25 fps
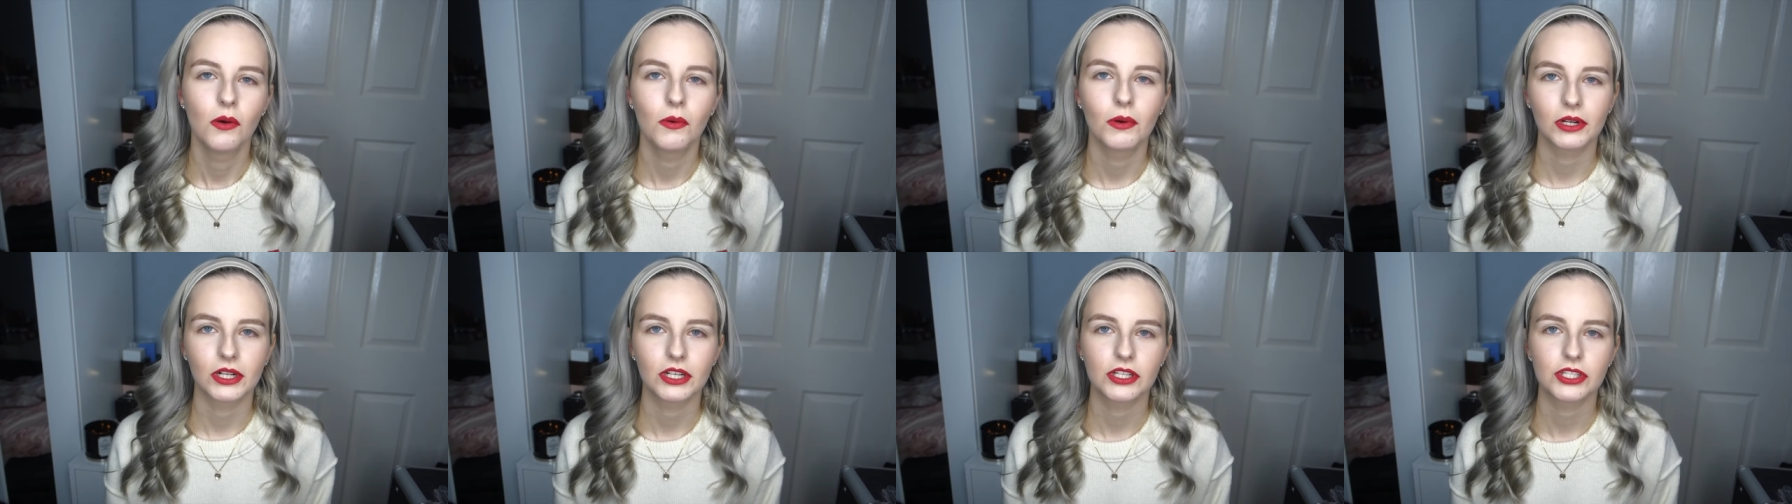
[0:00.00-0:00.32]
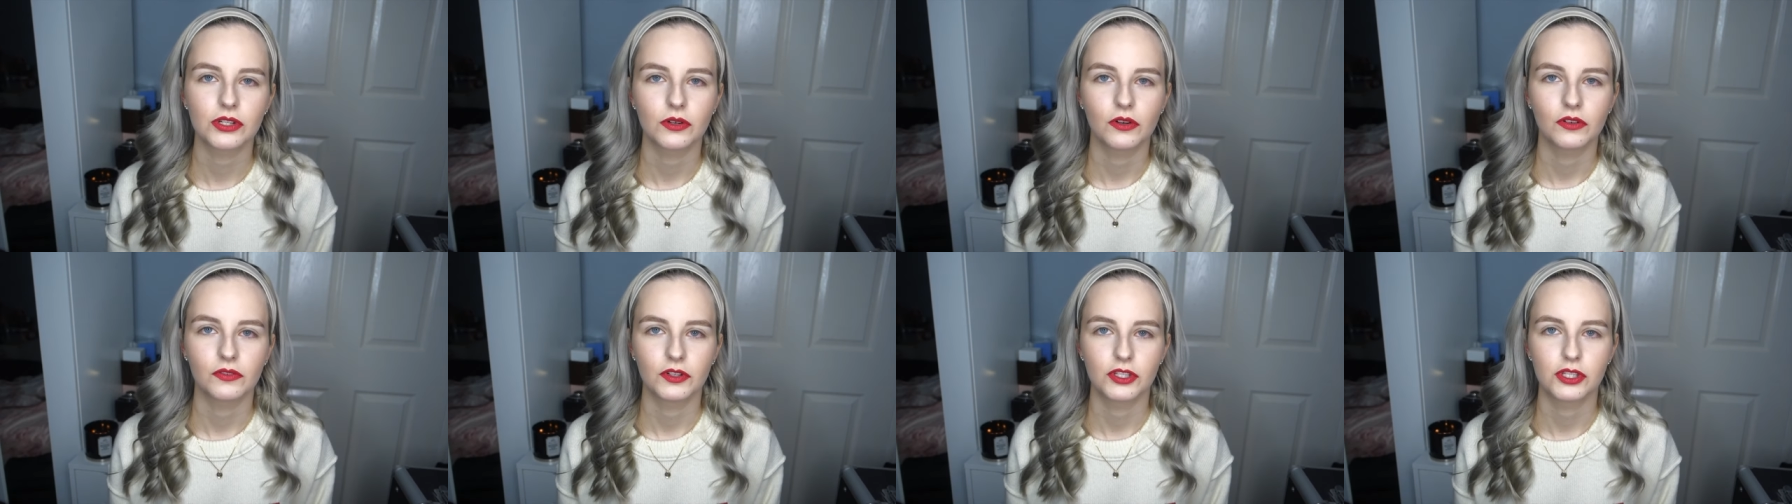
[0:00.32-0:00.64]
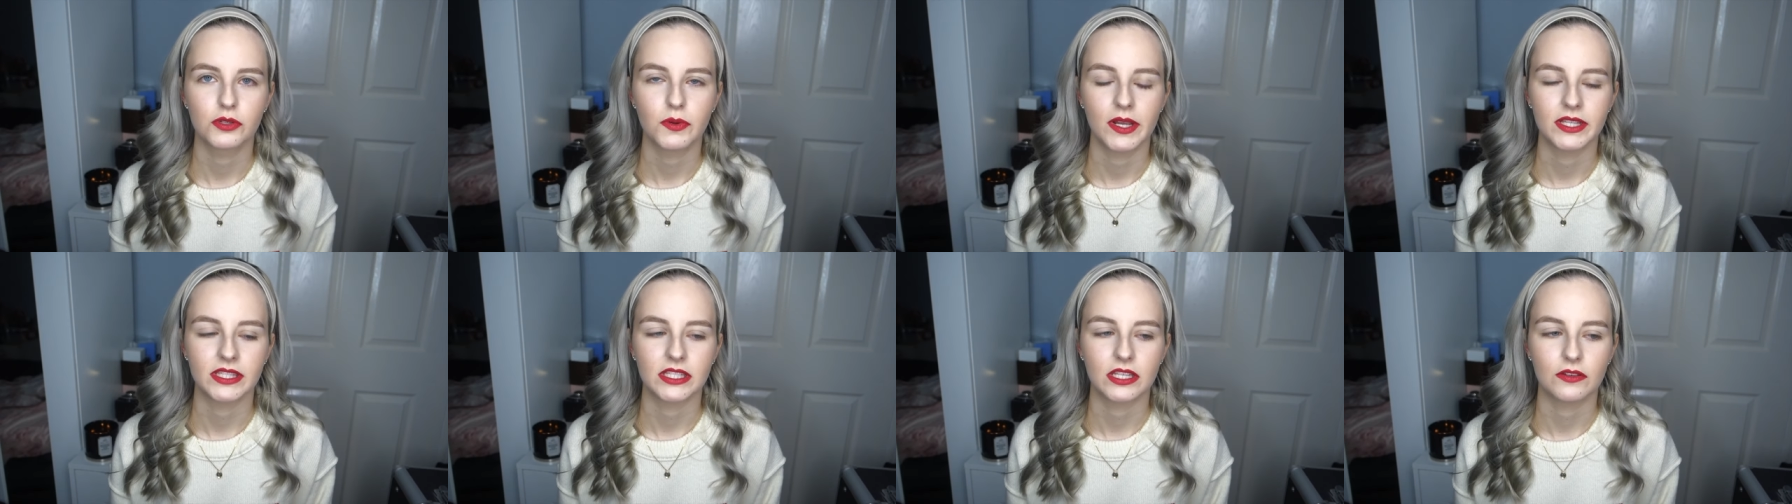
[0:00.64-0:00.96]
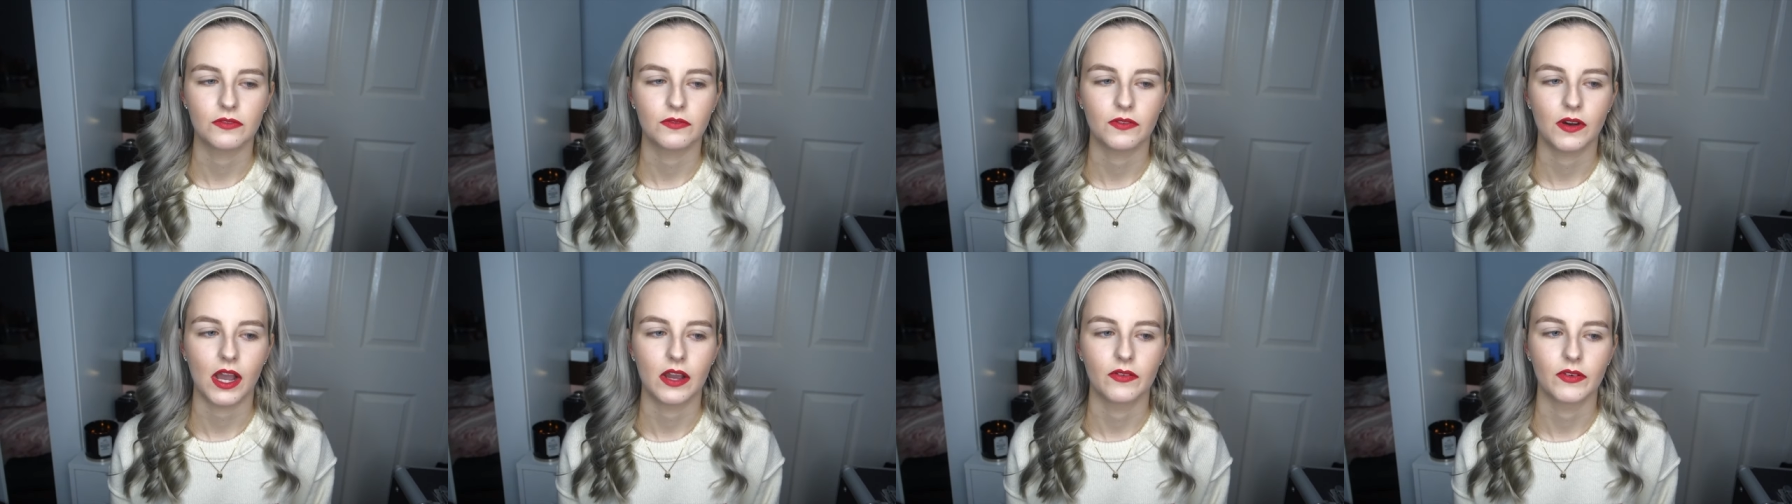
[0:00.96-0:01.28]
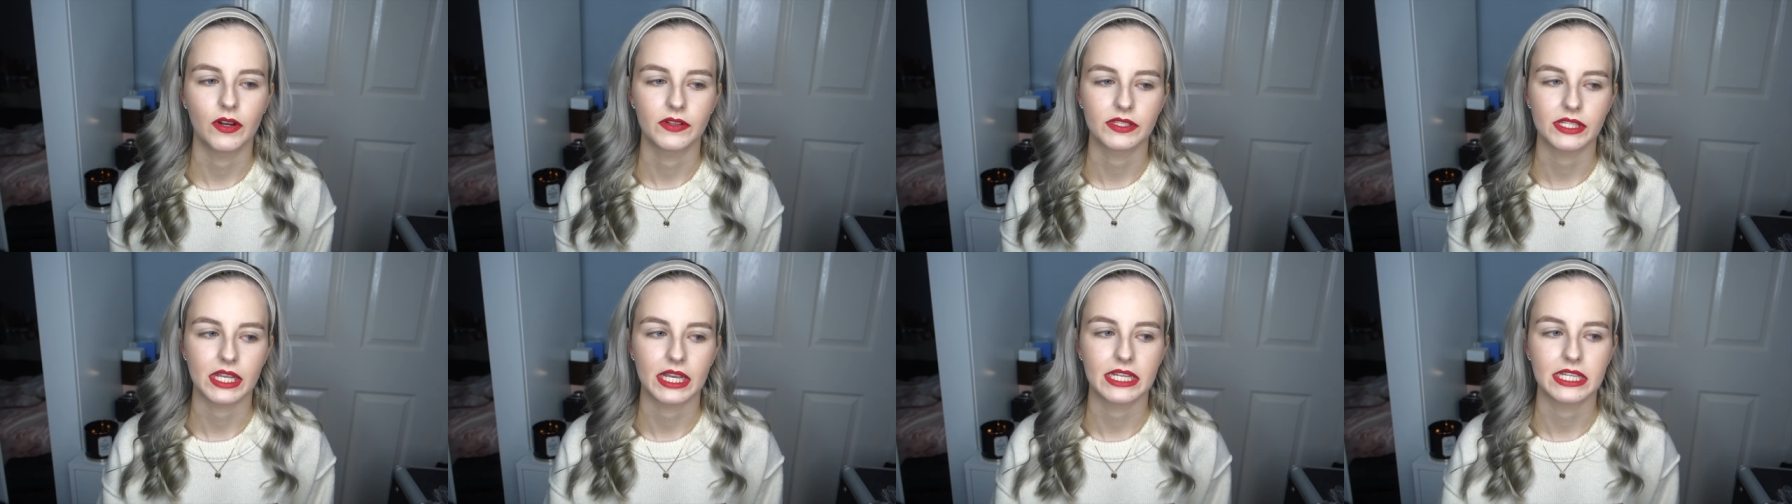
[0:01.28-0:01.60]
when I saw it for 25,
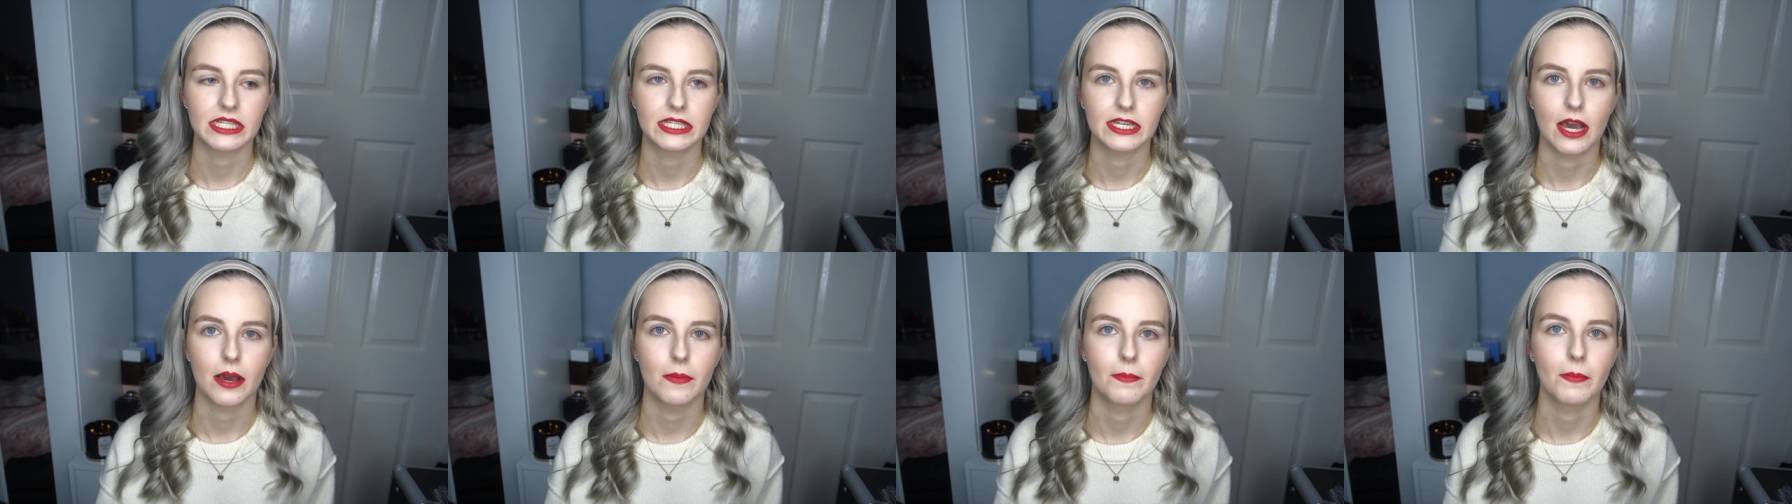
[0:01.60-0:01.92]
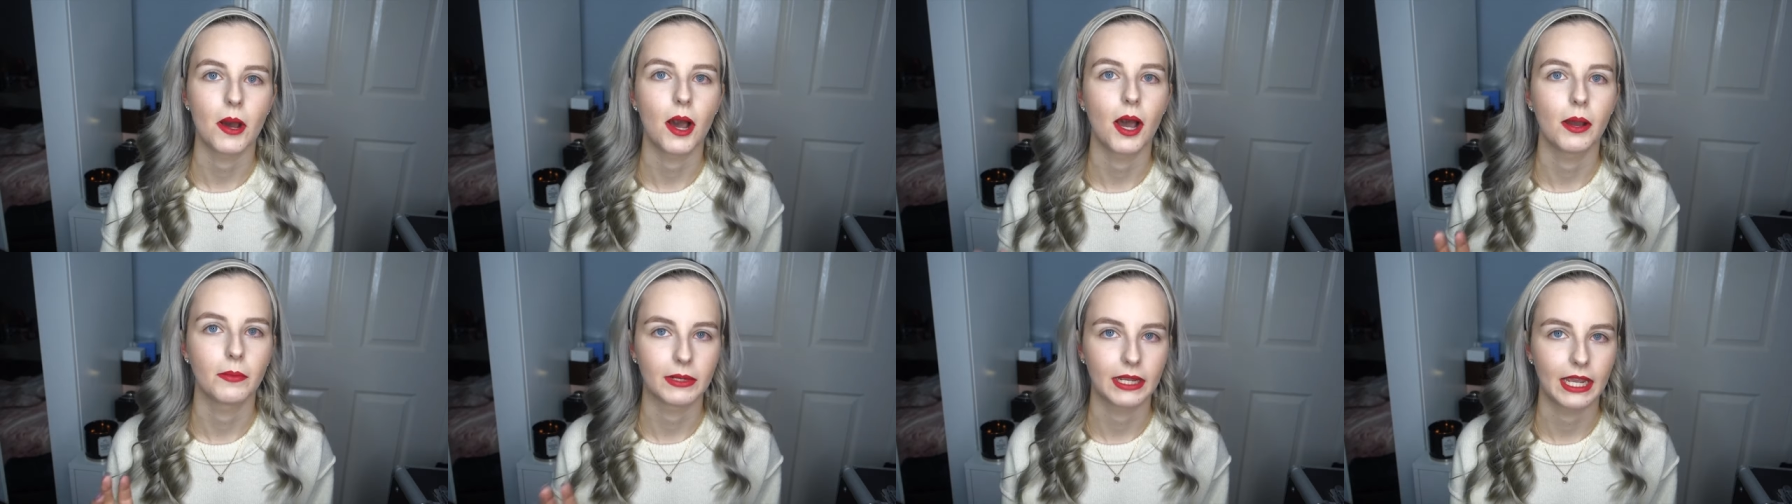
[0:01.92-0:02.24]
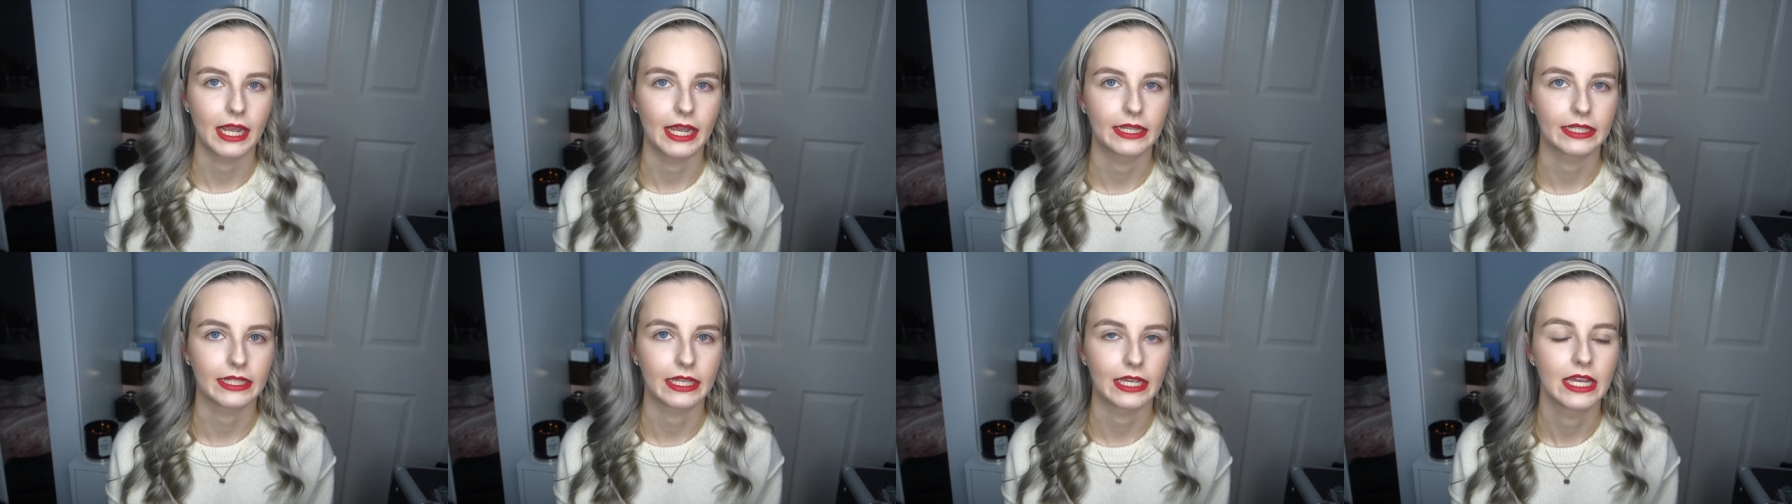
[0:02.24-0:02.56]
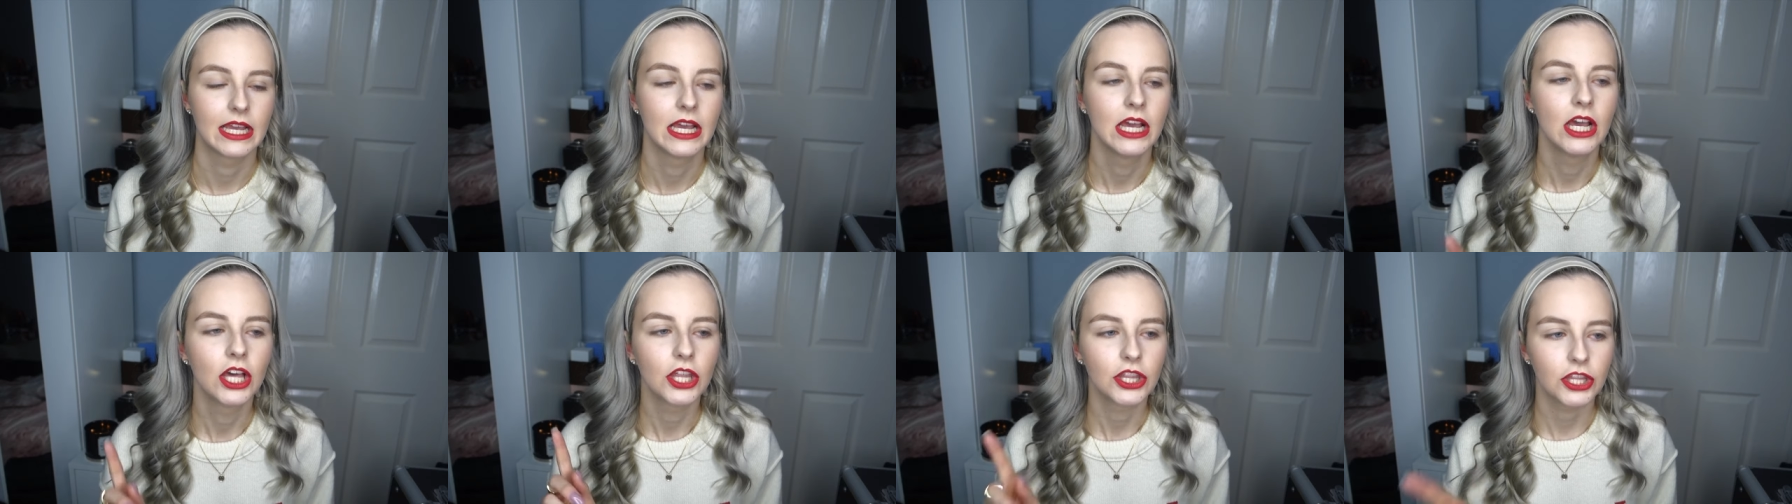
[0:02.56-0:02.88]
I was like, yeah, I'm getting it.